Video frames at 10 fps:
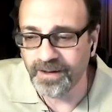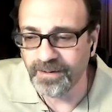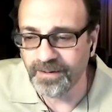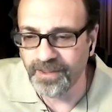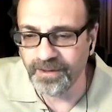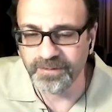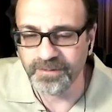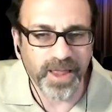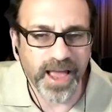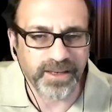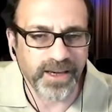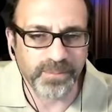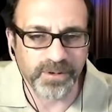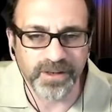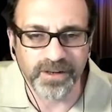I think it was a black
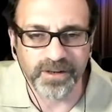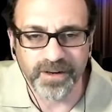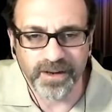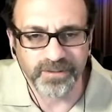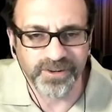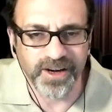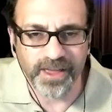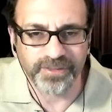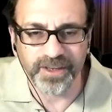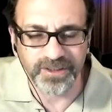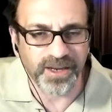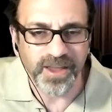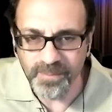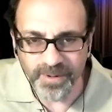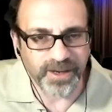neighborhood, or it's very mm-hmm. ethnic. So,
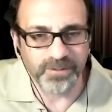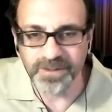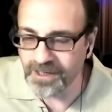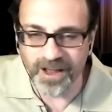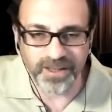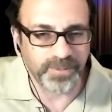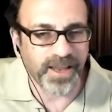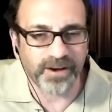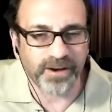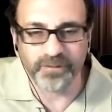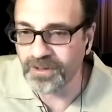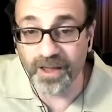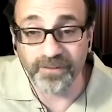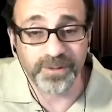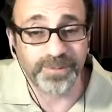but he was their alderman. Everyone
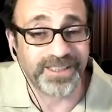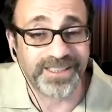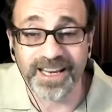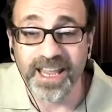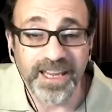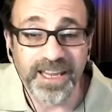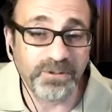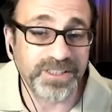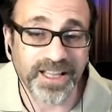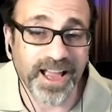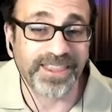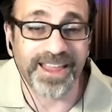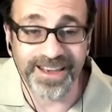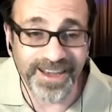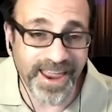loved him in the city. He was the guy
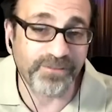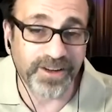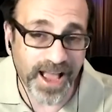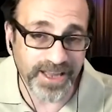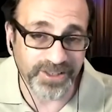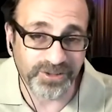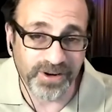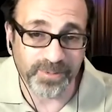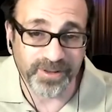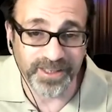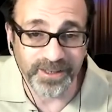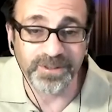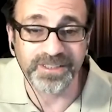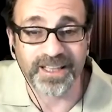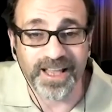that never got in trouble. He
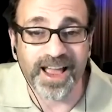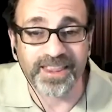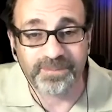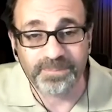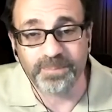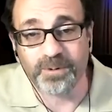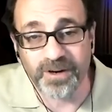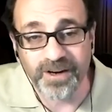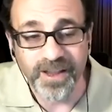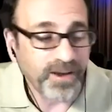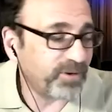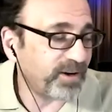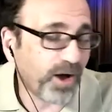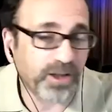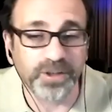was the guy that people would,
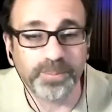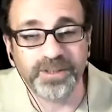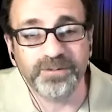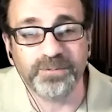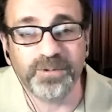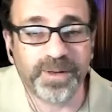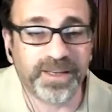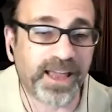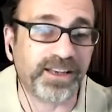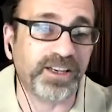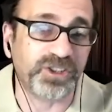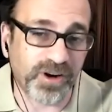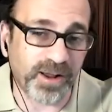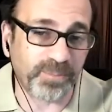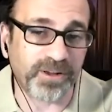when aldermen would be getting in
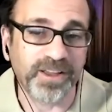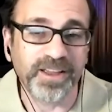trouble,